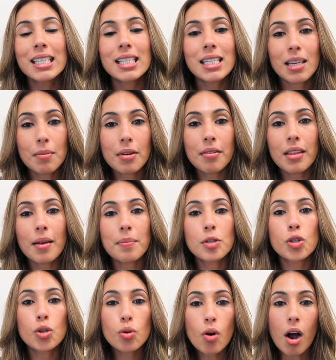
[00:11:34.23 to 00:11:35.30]
Some of
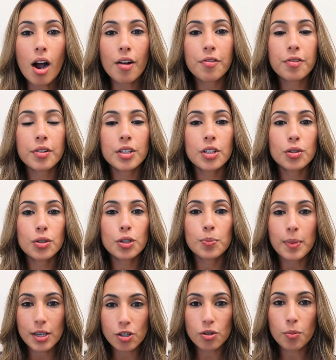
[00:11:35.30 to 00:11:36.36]
them do offer you
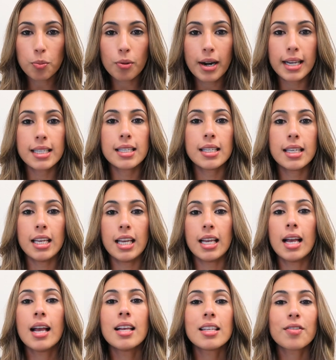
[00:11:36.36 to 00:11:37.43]
special
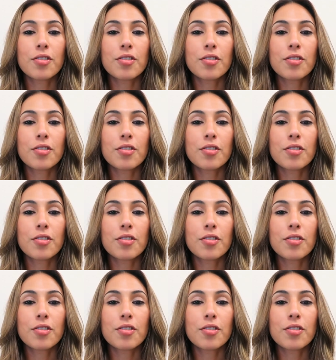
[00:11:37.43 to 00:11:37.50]
pricing.